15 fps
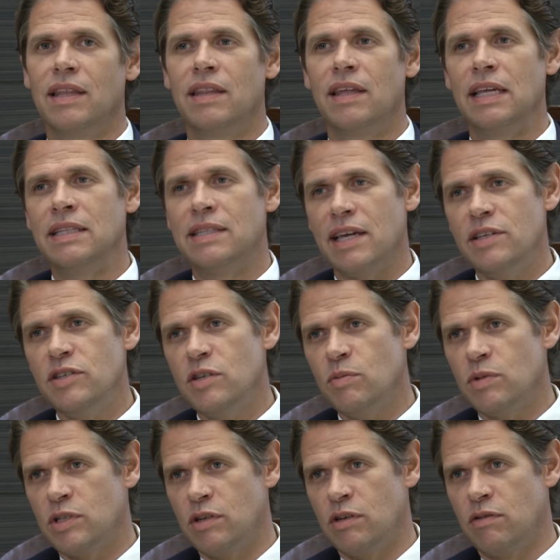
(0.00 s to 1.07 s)
The intention
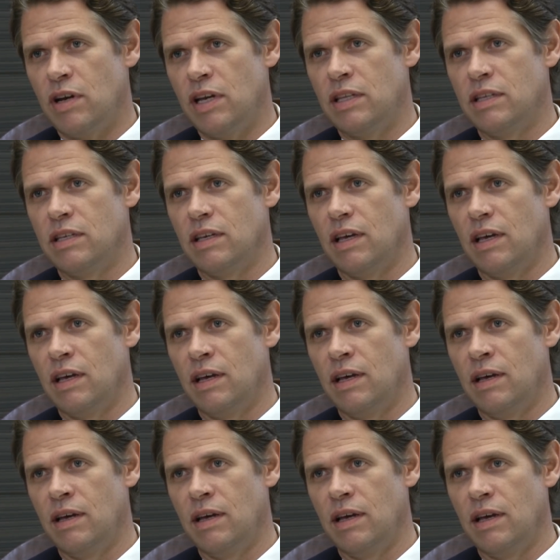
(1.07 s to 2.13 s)
was to create
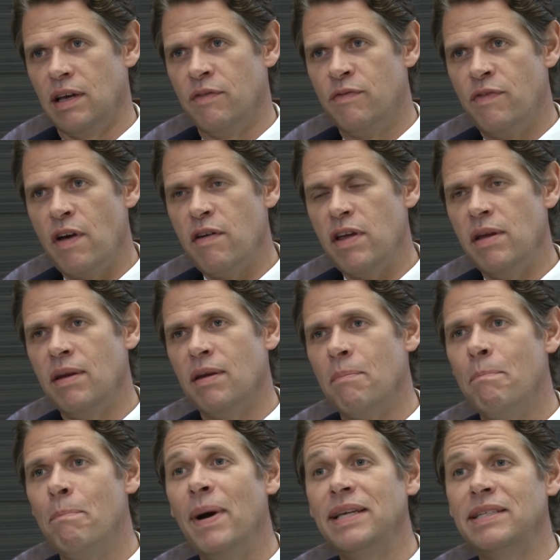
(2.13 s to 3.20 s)
a very
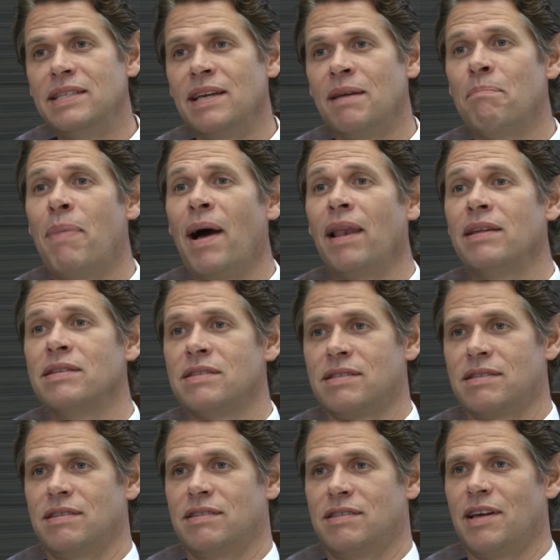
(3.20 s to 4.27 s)
basic
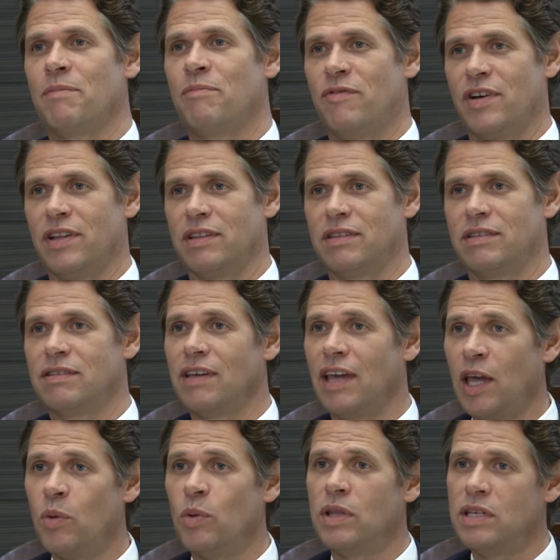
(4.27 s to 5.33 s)
balanced type fund,
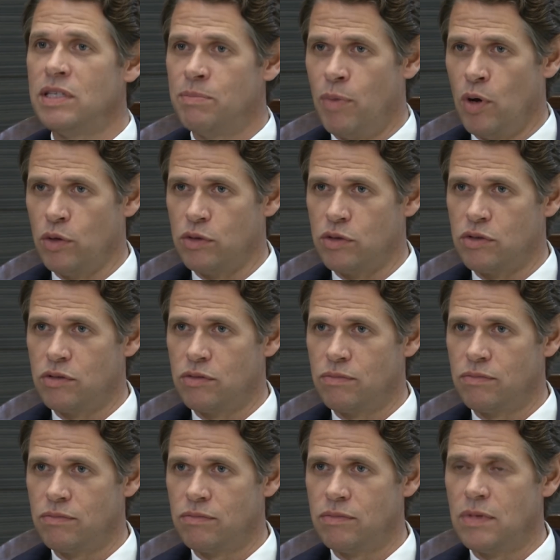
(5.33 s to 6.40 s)
equities, bonds.
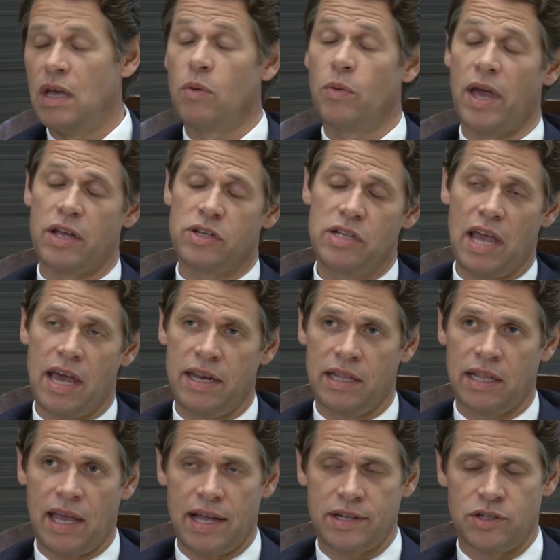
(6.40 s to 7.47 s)
We actually added
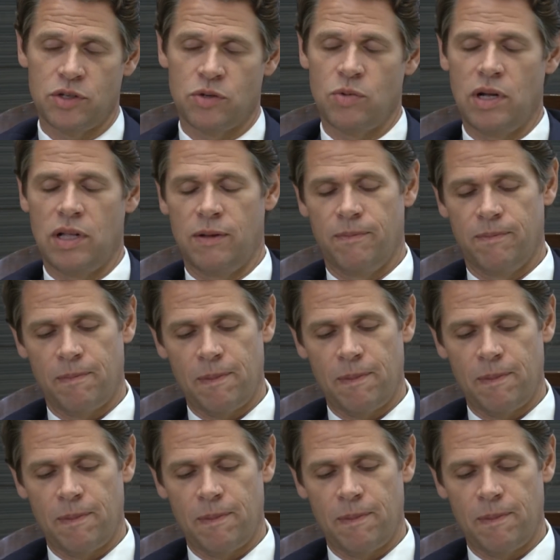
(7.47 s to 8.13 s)
cash as well.